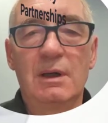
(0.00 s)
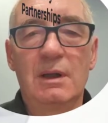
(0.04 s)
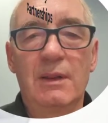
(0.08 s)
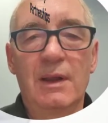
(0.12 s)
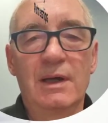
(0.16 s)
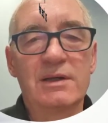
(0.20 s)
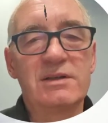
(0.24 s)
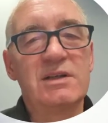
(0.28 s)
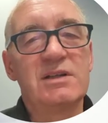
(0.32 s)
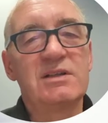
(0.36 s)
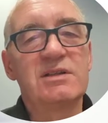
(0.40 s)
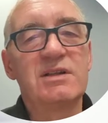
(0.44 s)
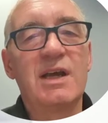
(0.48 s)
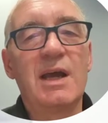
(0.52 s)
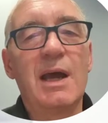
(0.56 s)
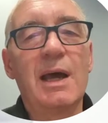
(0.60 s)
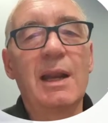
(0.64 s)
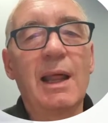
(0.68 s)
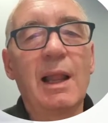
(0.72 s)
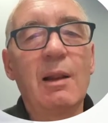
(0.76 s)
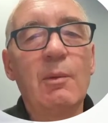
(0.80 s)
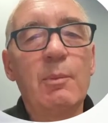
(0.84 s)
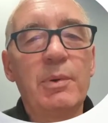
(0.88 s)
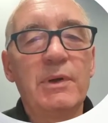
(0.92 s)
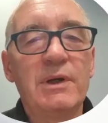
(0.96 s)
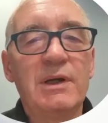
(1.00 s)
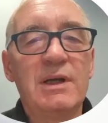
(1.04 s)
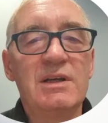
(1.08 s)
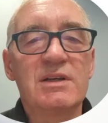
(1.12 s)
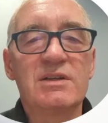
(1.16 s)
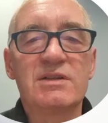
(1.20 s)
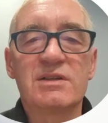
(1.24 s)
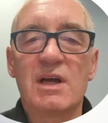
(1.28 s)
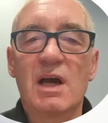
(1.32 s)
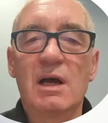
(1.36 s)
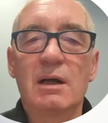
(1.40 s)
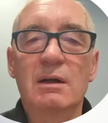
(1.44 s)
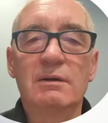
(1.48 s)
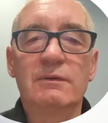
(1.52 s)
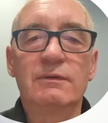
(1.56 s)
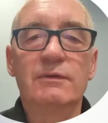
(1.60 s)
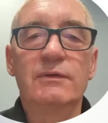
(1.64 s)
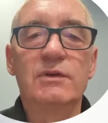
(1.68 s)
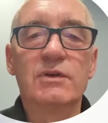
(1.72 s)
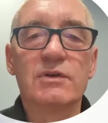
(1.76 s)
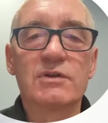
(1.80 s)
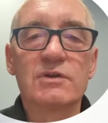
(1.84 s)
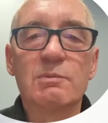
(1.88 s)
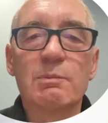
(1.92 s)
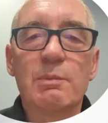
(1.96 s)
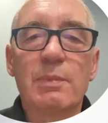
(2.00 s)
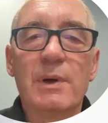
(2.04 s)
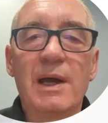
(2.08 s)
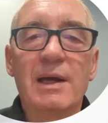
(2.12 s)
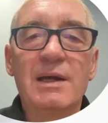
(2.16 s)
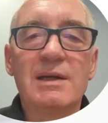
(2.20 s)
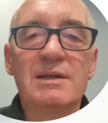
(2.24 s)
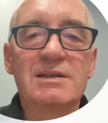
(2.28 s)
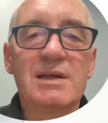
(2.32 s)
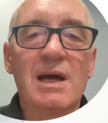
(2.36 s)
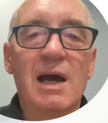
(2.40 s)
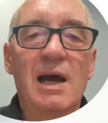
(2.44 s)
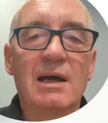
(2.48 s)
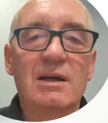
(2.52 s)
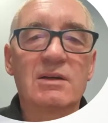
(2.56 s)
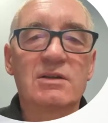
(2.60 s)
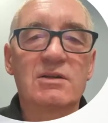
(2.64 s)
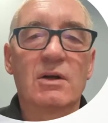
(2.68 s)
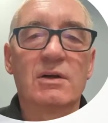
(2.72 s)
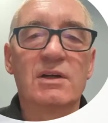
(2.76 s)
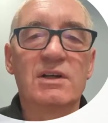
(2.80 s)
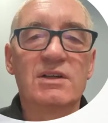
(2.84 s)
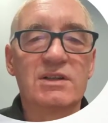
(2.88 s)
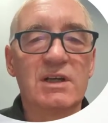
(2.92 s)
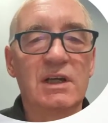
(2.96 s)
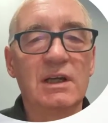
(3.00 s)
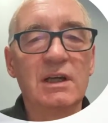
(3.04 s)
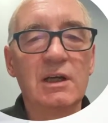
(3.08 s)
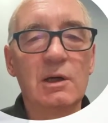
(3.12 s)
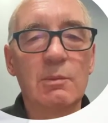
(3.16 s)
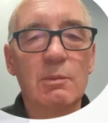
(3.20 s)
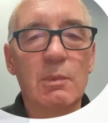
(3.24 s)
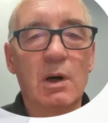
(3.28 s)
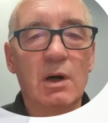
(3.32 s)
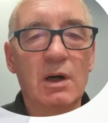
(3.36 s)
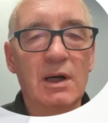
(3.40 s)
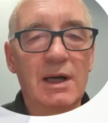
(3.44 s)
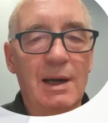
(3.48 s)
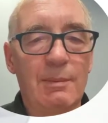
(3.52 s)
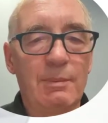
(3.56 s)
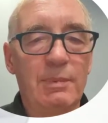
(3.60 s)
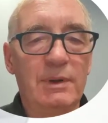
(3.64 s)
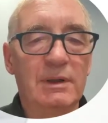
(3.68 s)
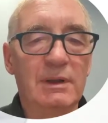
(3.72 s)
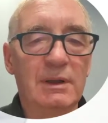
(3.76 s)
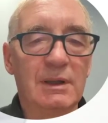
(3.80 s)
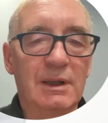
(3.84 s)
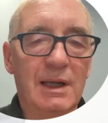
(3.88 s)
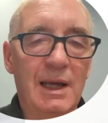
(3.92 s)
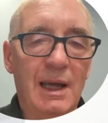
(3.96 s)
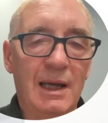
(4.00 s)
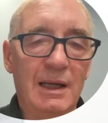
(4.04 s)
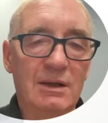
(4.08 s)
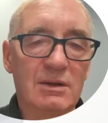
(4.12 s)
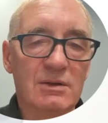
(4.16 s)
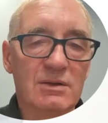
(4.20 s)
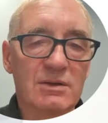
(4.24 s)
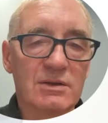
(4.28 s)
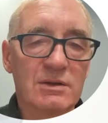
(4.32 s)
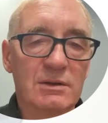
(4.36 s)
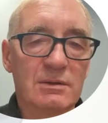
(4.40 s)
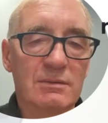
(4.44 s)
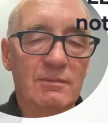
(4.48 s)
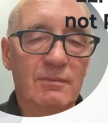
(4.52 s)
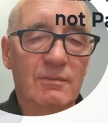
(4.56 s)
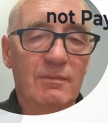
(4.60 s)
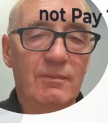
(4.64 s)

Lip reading: That is, the LLP itself doesn't pay tax on its income or capital gains.